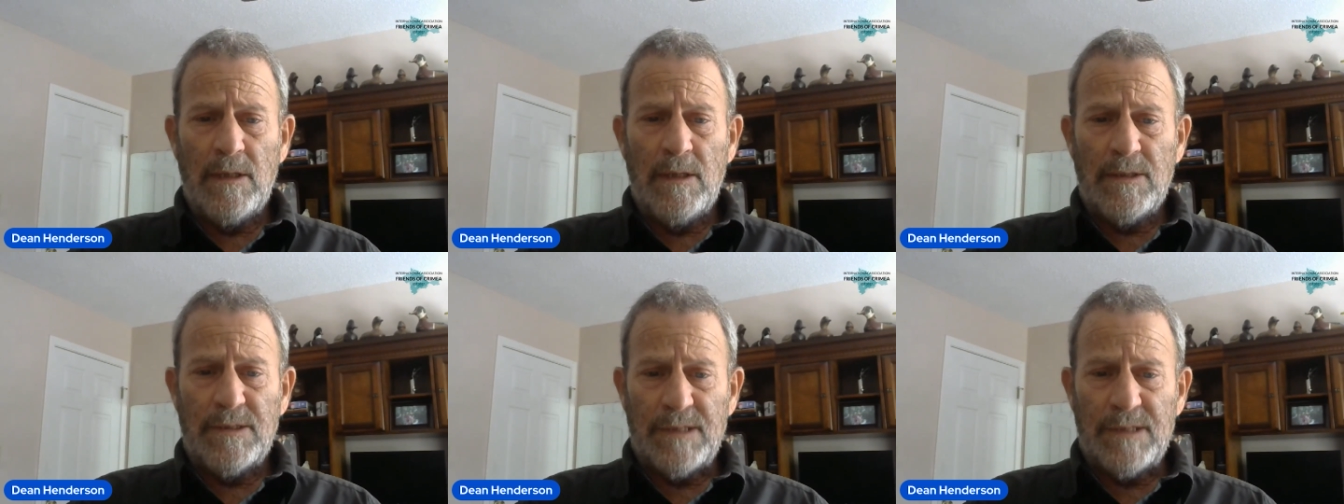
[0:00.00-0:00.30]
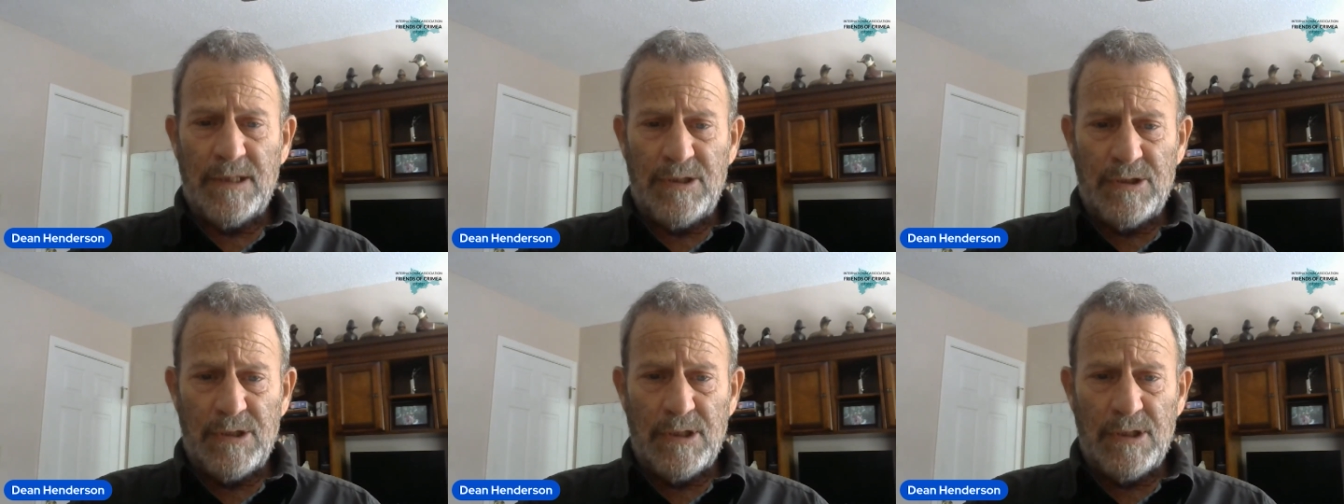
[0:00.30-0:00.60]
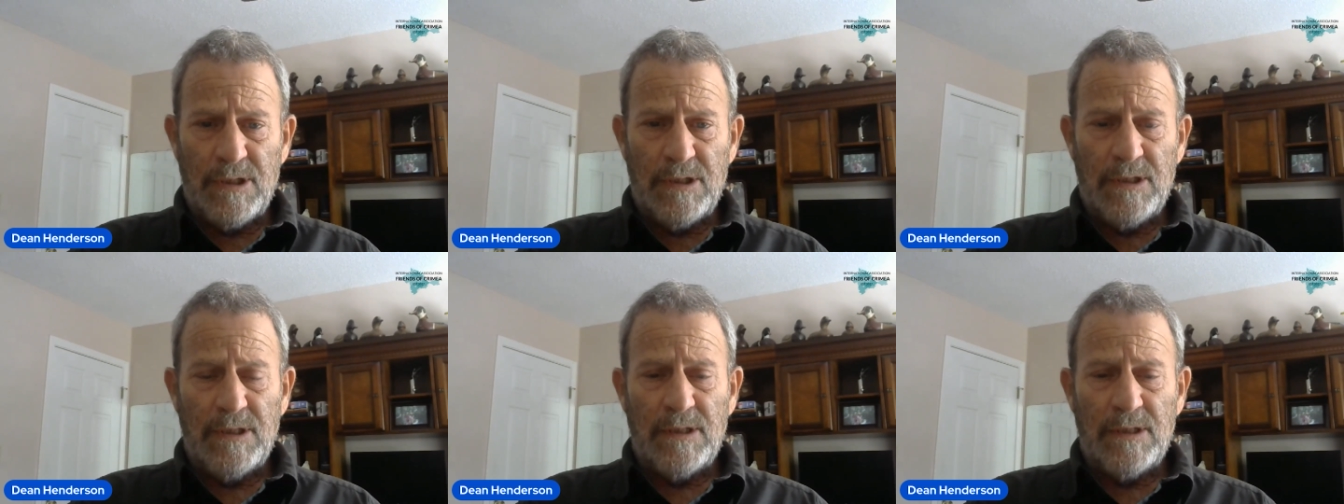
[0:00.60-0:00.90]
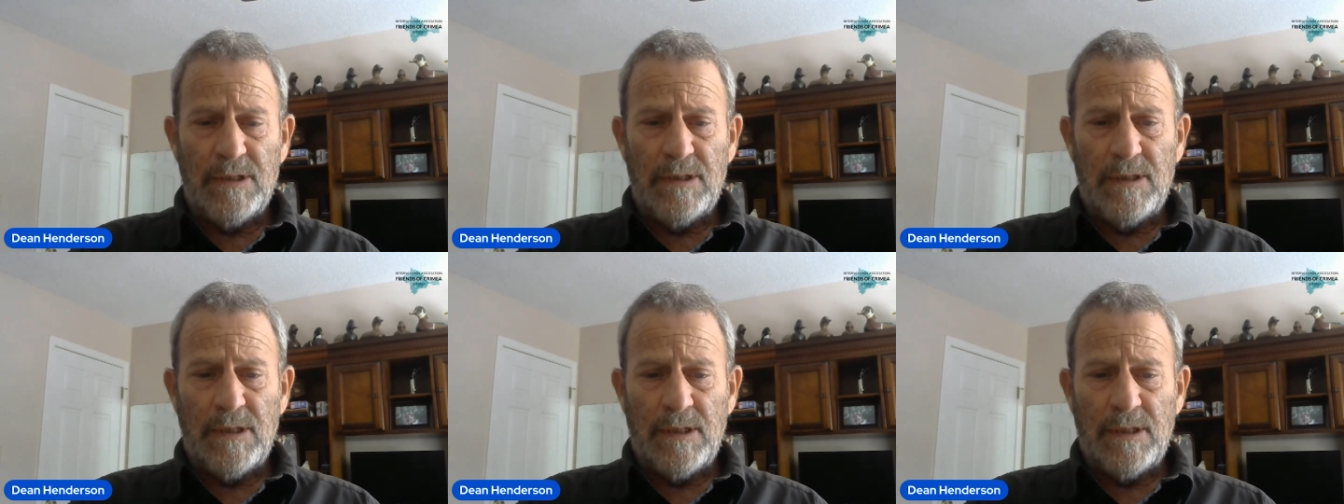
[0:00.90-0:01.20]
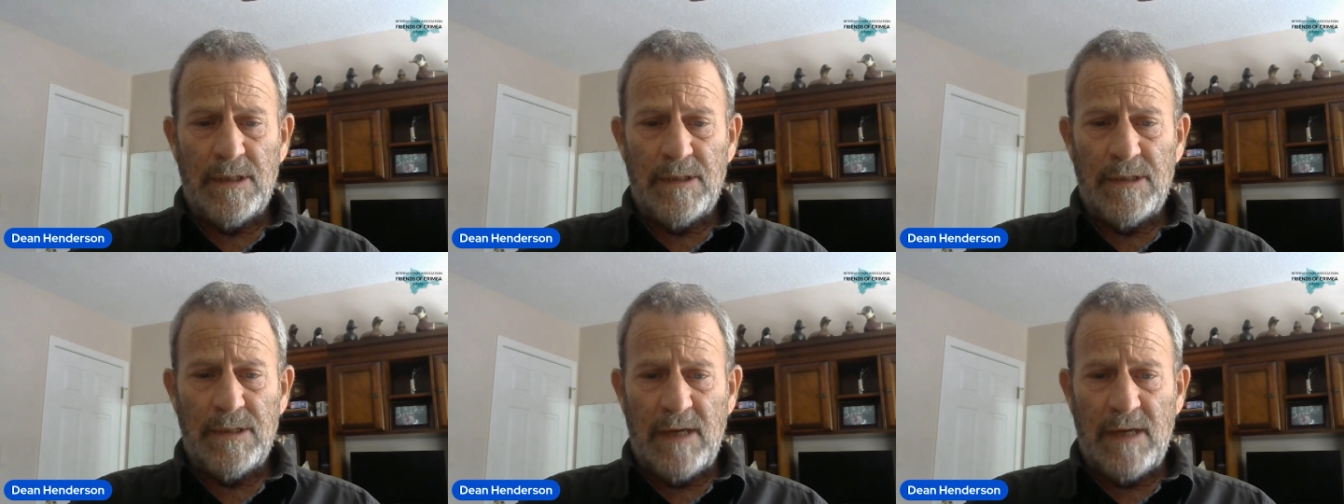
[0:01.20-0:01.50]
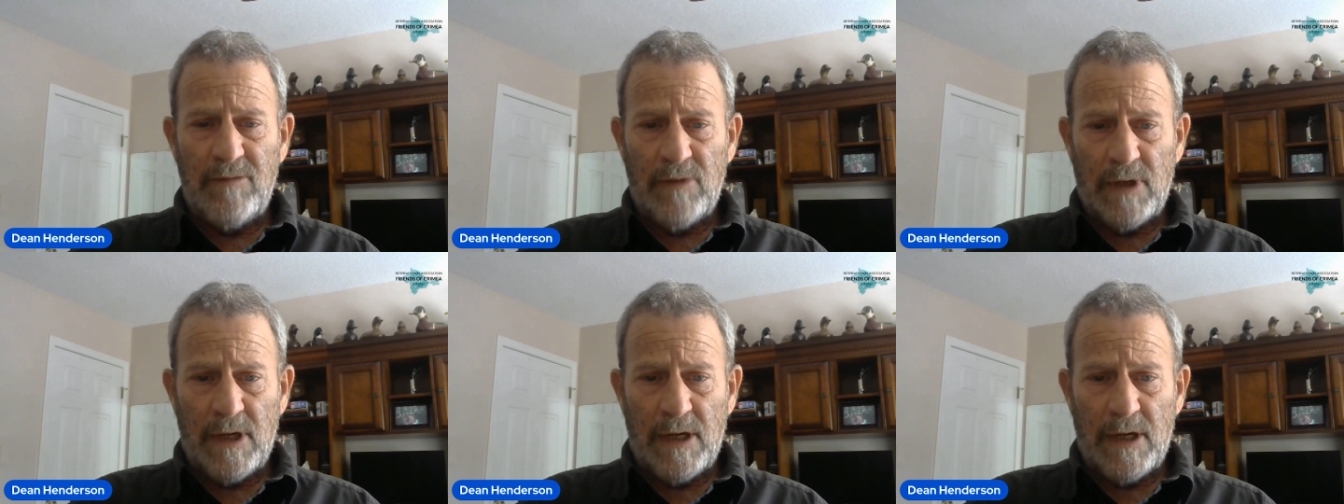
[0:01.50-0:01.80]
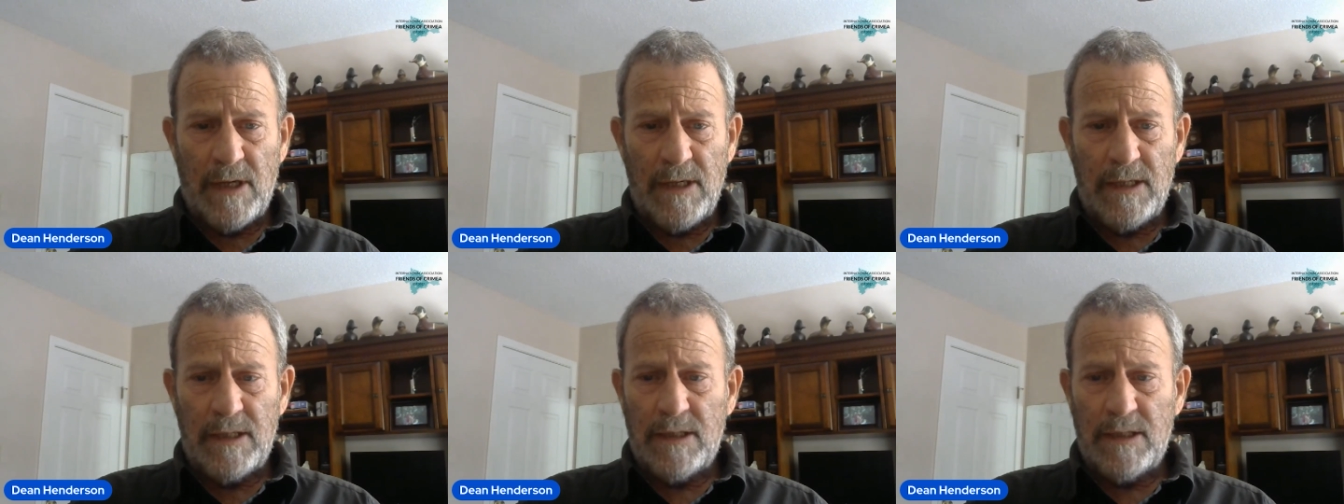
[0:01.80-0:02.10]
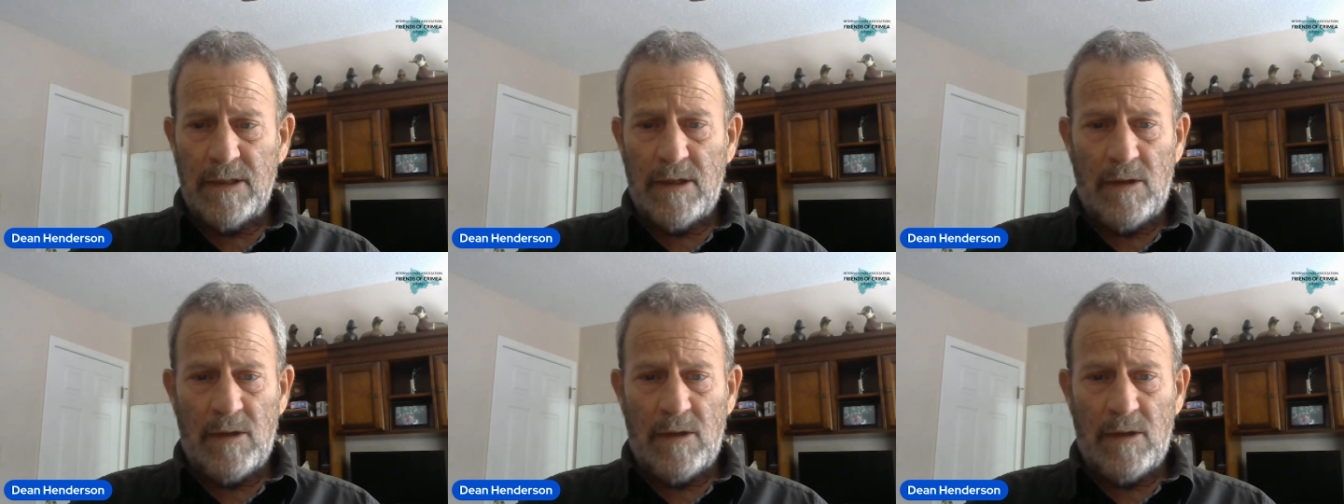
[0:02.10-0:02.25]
Sitchin and, and David Icke and